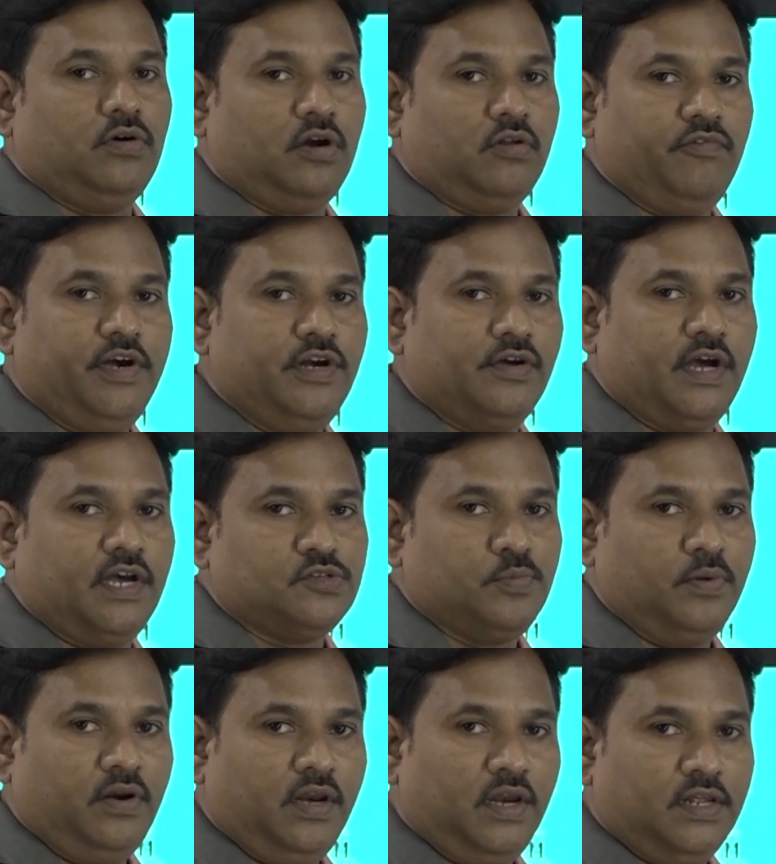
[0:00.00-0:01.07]
or video has
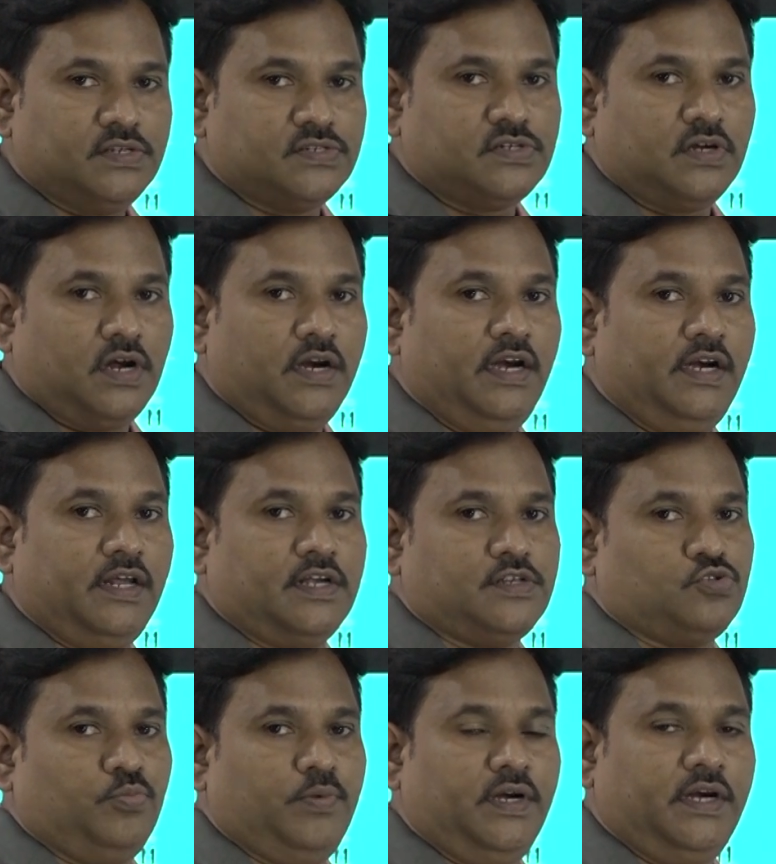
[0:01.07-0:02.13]
been released and it has
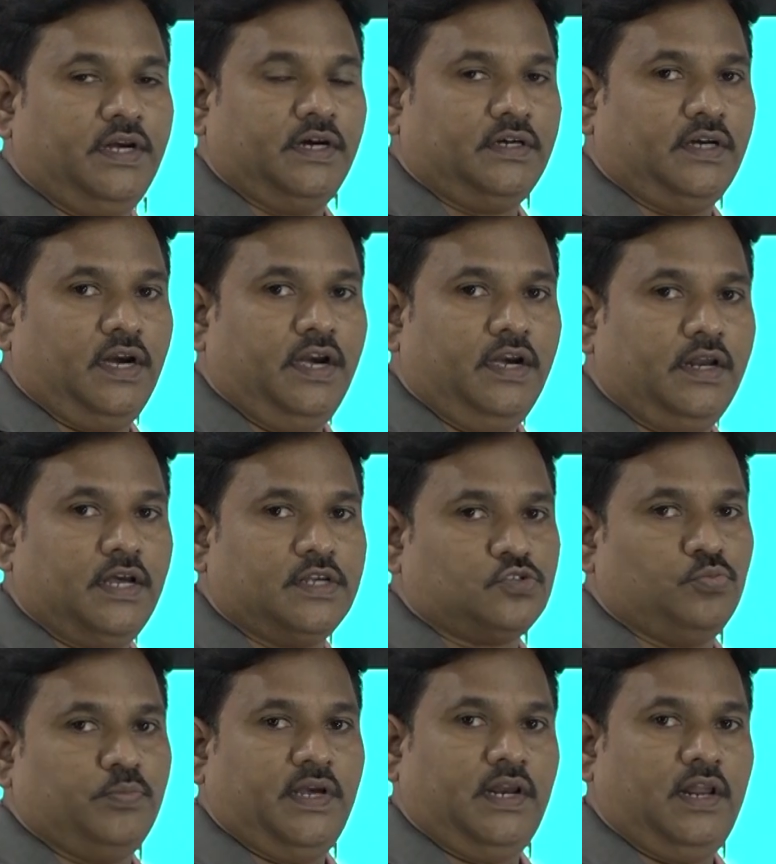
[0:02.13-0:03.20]
to be detected, it has
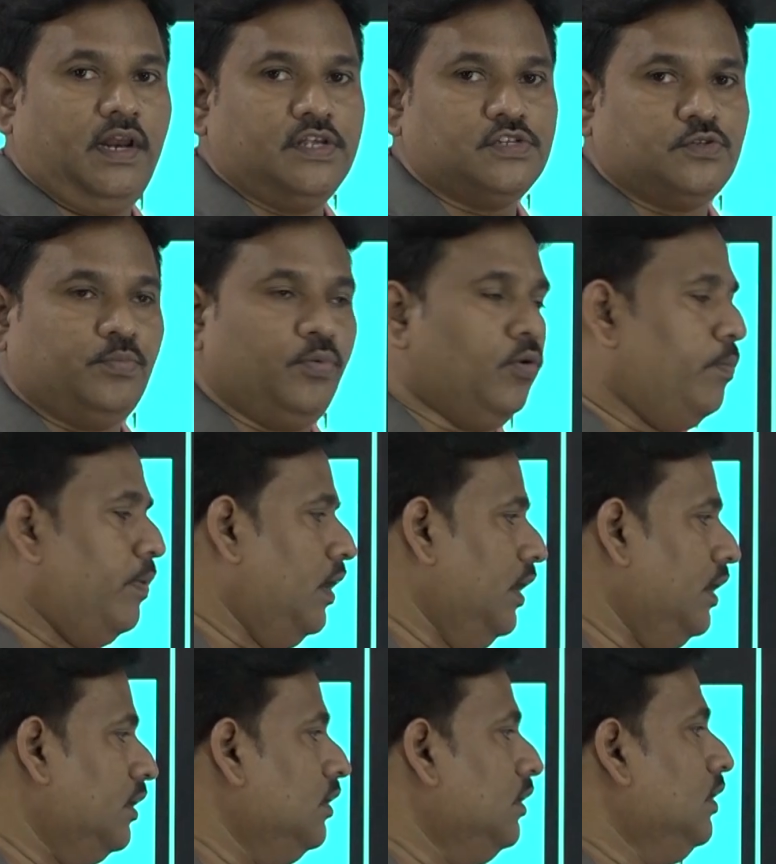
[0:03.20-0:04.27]
to be analyzed
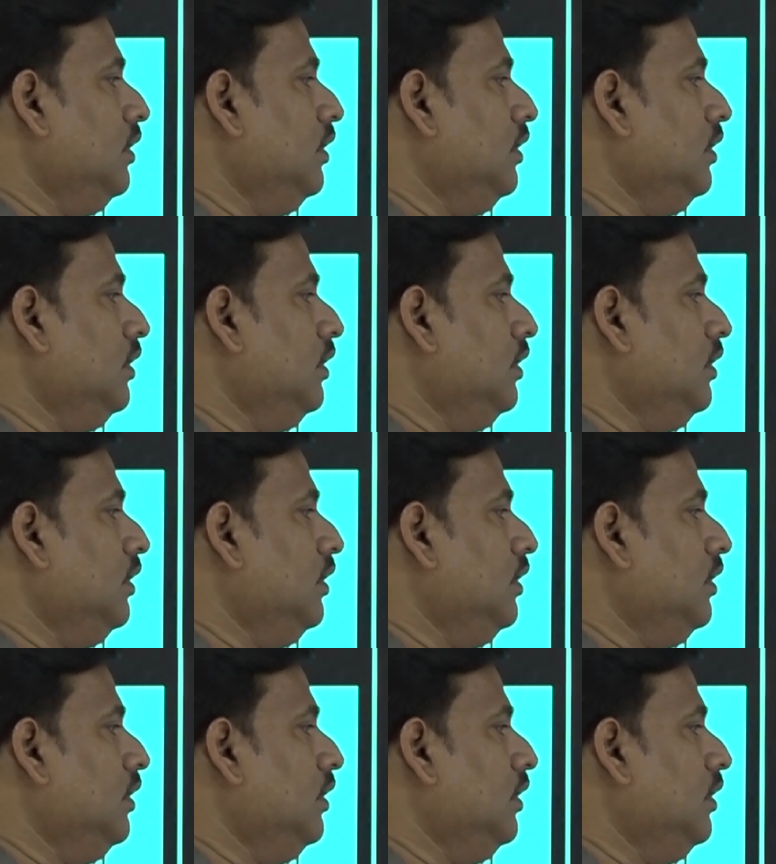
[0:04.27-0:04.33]
properly